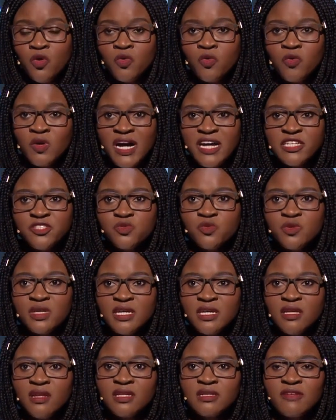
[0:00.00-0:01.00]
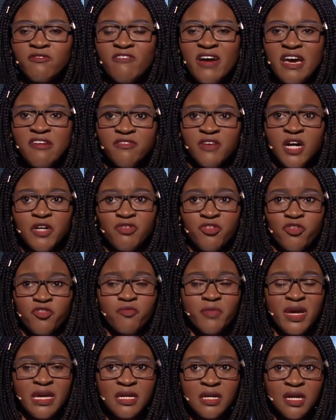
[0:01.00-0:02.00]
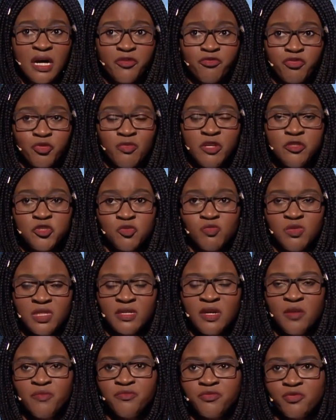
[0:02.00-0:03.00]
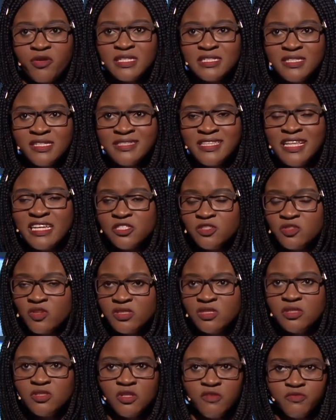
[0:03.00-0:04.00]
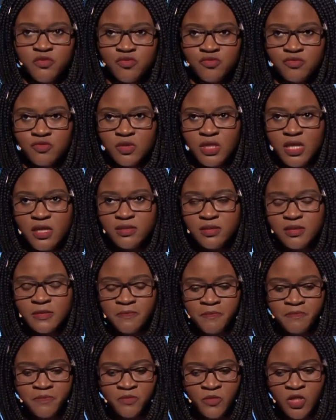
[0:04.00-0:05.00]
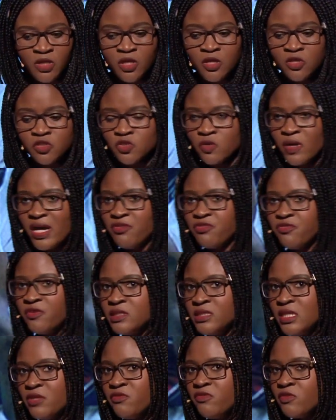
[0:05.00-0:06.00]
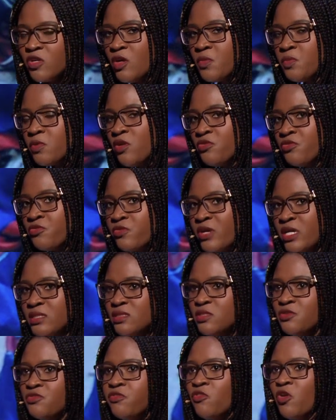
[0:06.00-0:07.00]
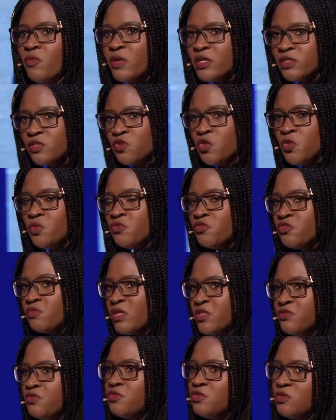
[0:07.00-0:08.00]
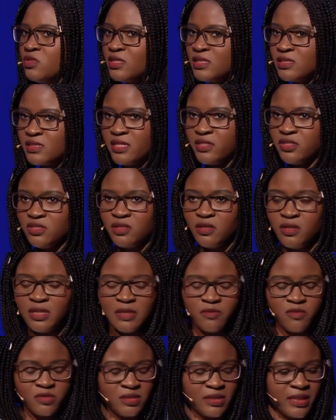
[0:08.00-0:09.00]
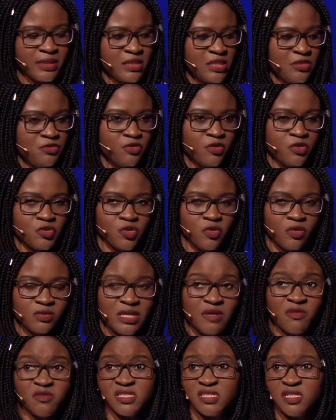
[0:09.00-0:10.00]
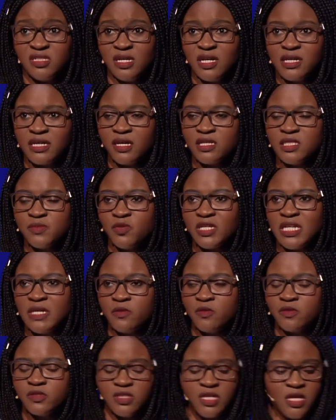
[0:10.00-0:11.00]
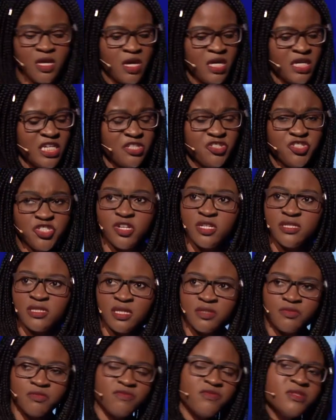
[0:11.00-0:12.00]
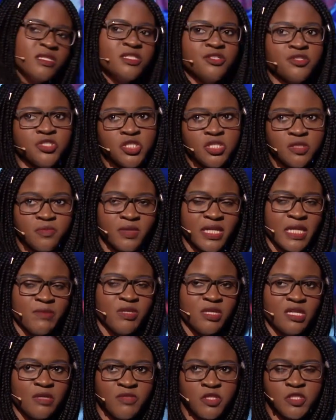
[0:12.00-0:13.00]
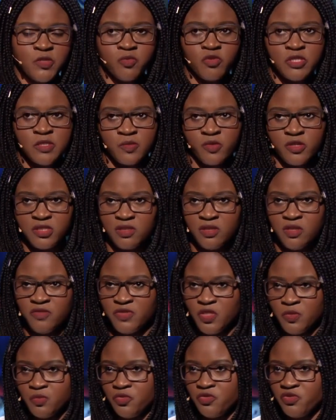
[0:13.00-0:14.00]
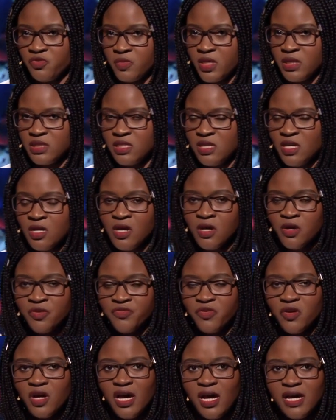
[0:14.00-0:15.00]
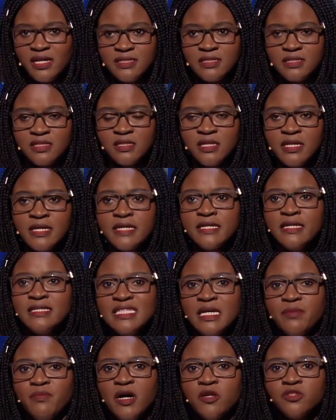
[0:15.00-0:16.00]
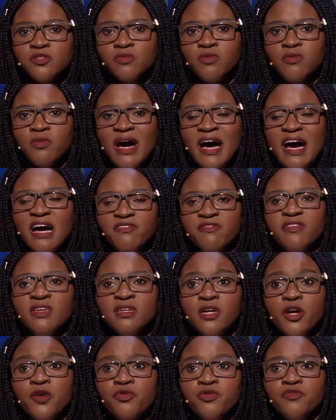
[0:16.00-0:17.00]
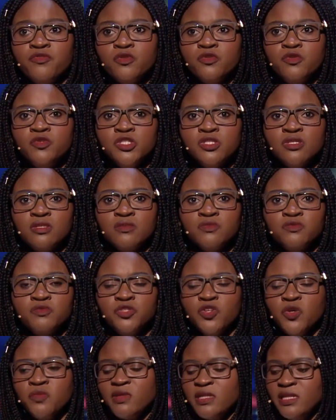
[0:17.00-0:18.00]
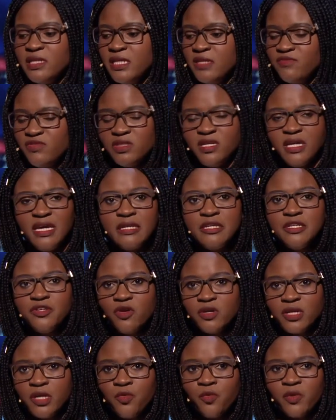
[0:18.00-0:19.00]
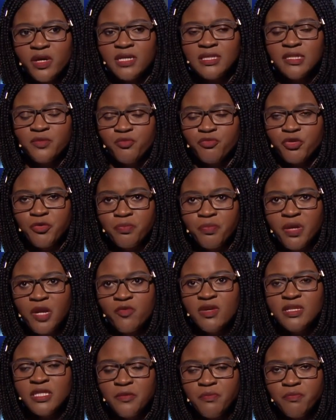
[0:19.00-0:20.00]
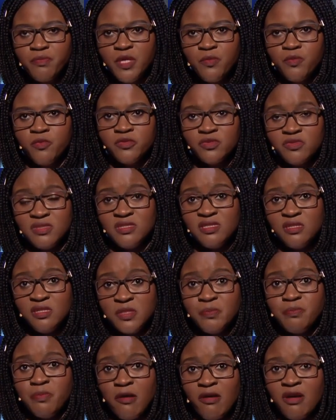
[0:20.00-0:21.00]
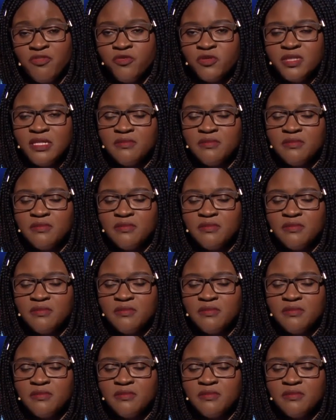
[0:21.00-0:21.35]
who has to kill 500 of my countrymen to become president does not deserve to rule us. So I founded with a couple of friends the Faure Must Go movement a few years later, and I was 19 years old. I was the youngest, but I was interested with leadership, and I became the spokesperson of the movement. For us, it's about having a revolution. We don't believe in any other way than preparing the people to seize power for